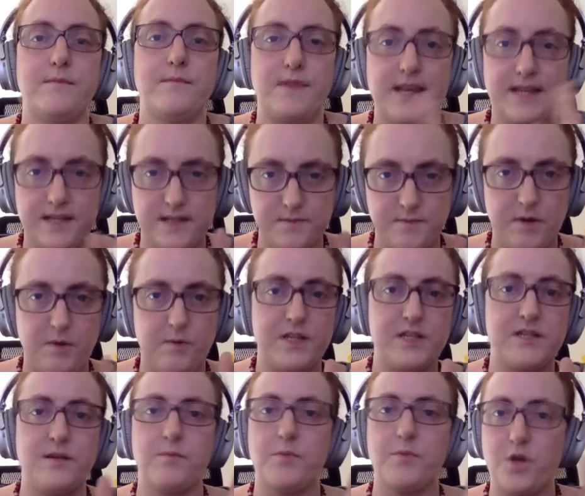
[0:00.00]
That is my one
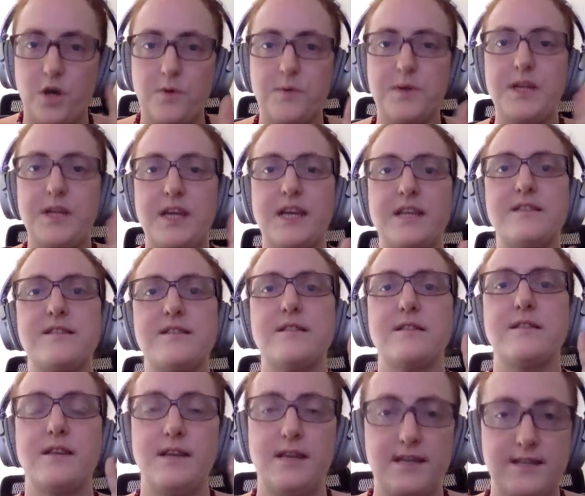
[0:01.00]
tip. Go and get
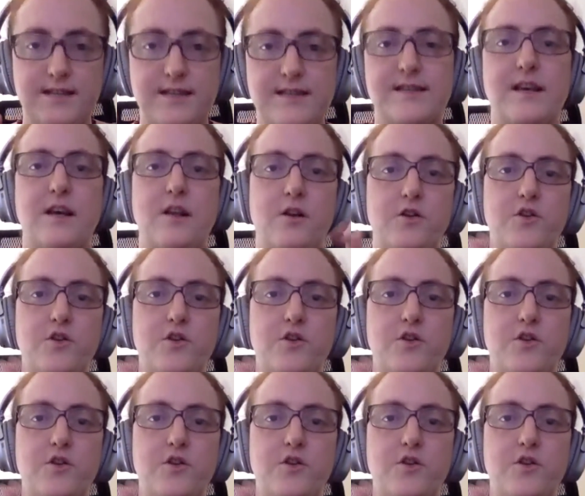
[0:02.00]
SSL